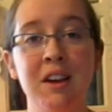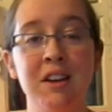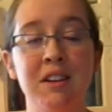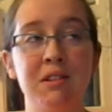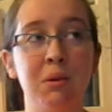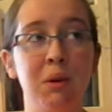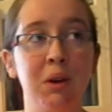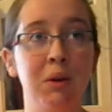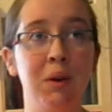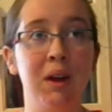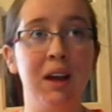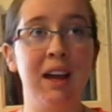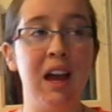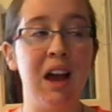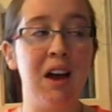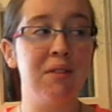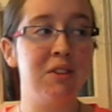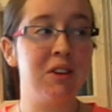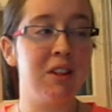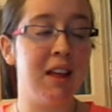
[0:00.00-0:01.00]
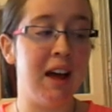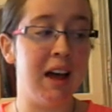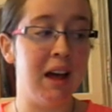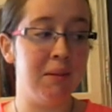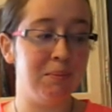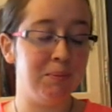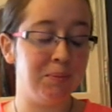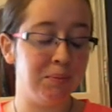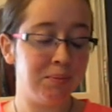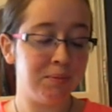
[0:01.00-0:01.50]
So anyway, after
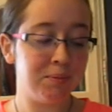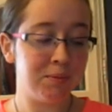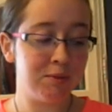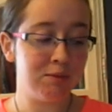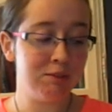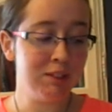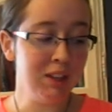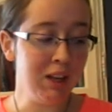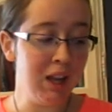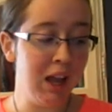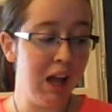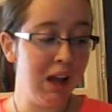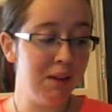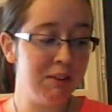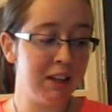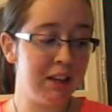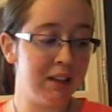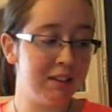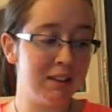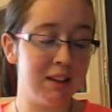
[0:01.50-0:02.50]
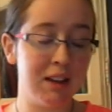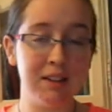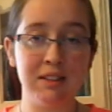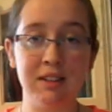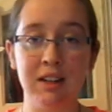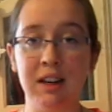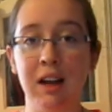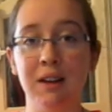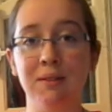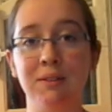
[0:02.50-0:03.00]
that, having
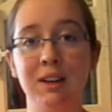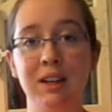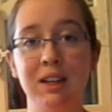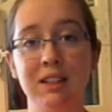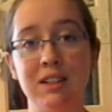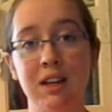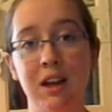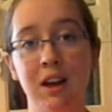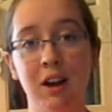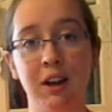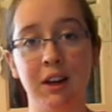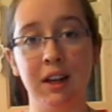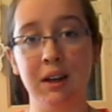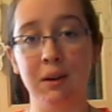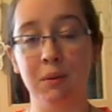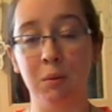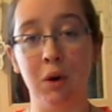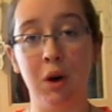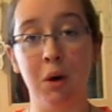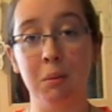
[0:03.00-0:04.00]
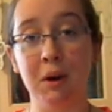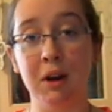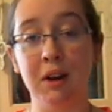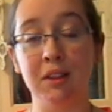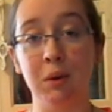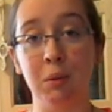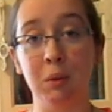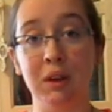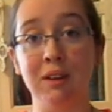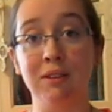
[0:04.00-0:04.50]
exhausted every Target and
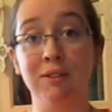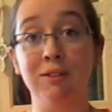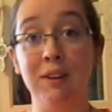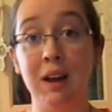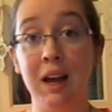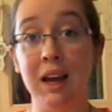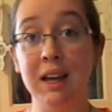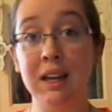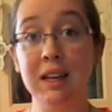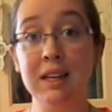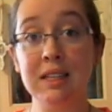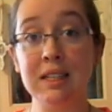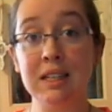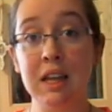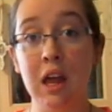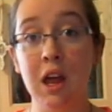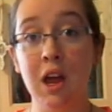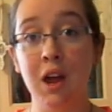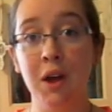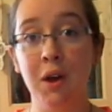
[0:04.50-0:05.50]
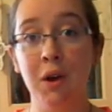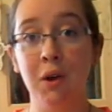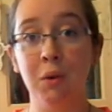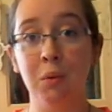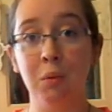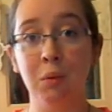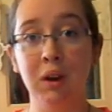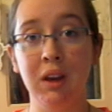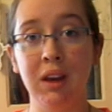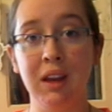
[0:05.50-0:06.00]
Walmart that we could find,
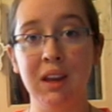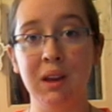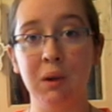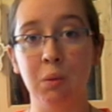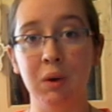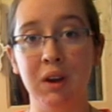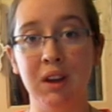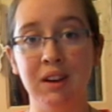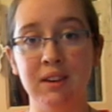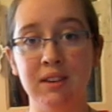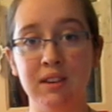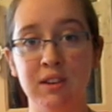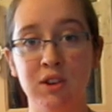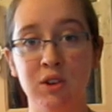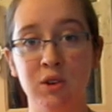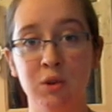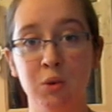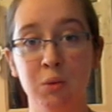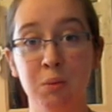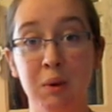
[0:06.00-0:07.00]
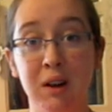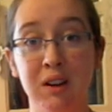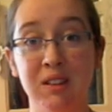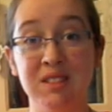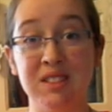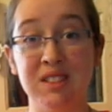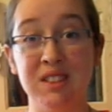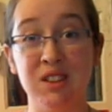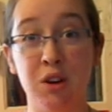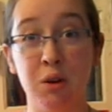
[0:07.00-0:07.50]
we went to
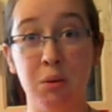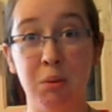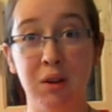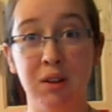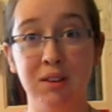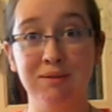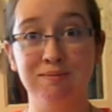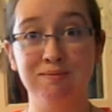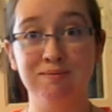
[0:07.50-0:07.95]
Barnes and Noble.